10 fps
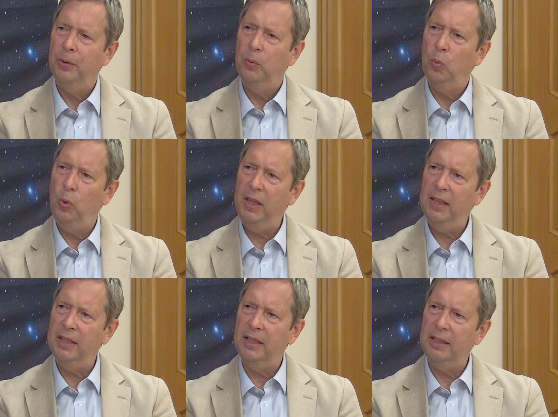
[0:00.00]
with
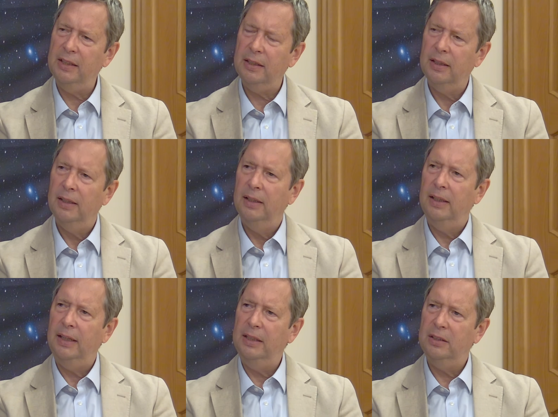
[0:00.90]
Earth
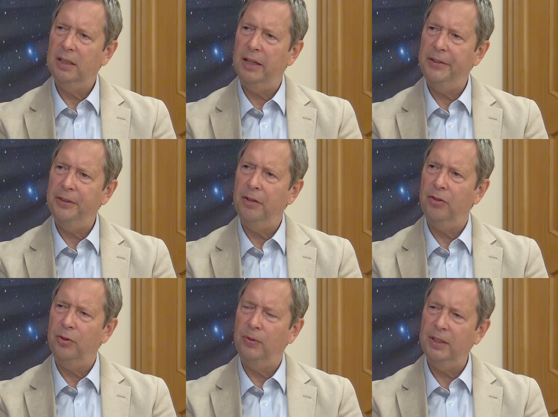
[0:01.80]
is done
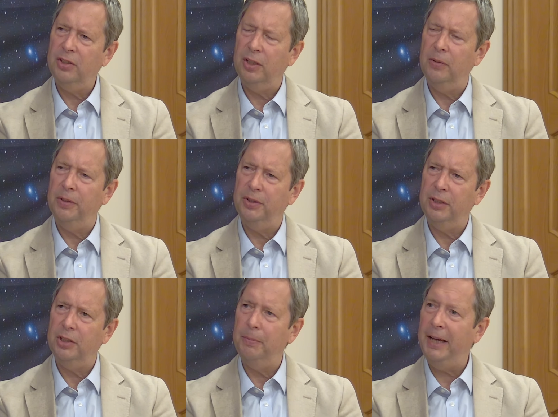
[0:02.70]
through this solar
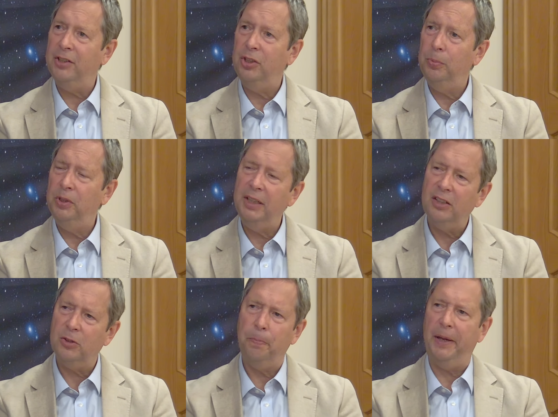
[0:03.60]
system, as you would
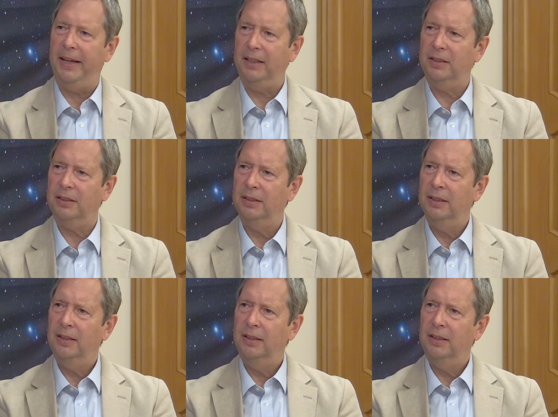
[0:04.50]
expect.